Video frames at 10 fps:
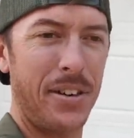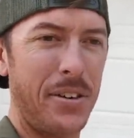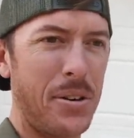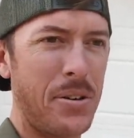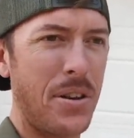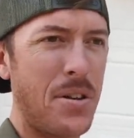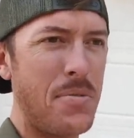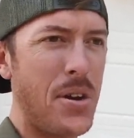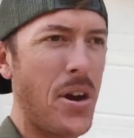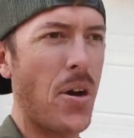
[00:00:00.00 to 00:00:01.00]
Oh,
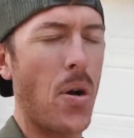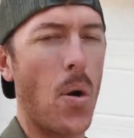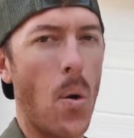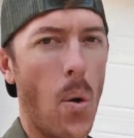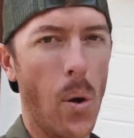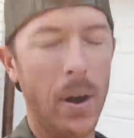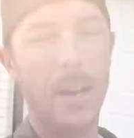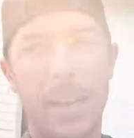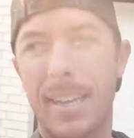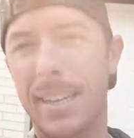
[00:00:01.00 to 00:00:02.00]
you know,
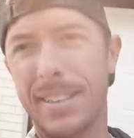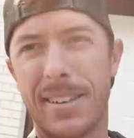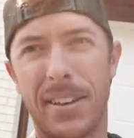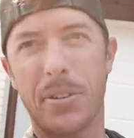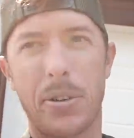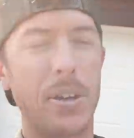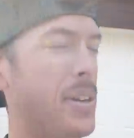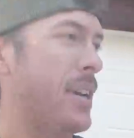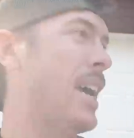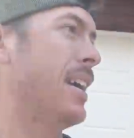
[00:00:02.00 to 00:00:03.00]
it's another
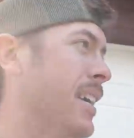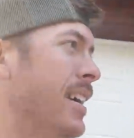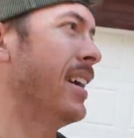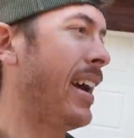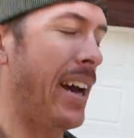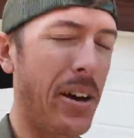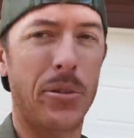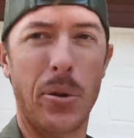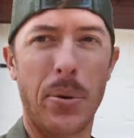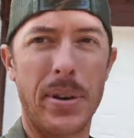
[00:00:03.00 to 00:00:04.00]
good
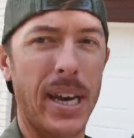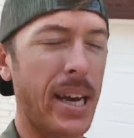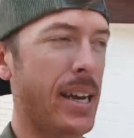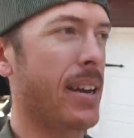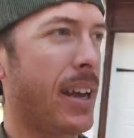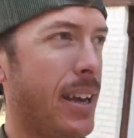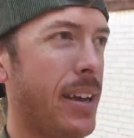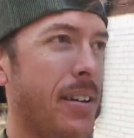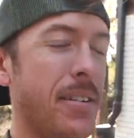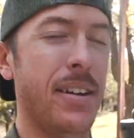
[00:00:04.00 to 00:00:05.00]
outdoor day,
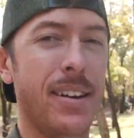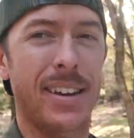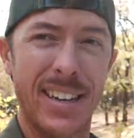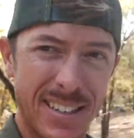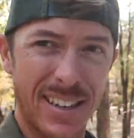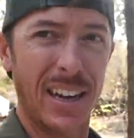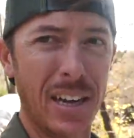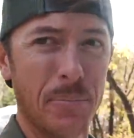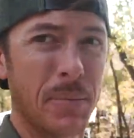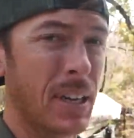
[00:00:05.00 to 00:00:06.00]
and it is
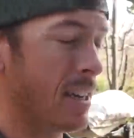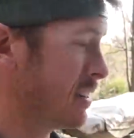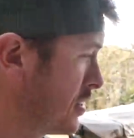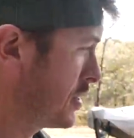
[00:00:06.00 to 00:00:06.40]
time to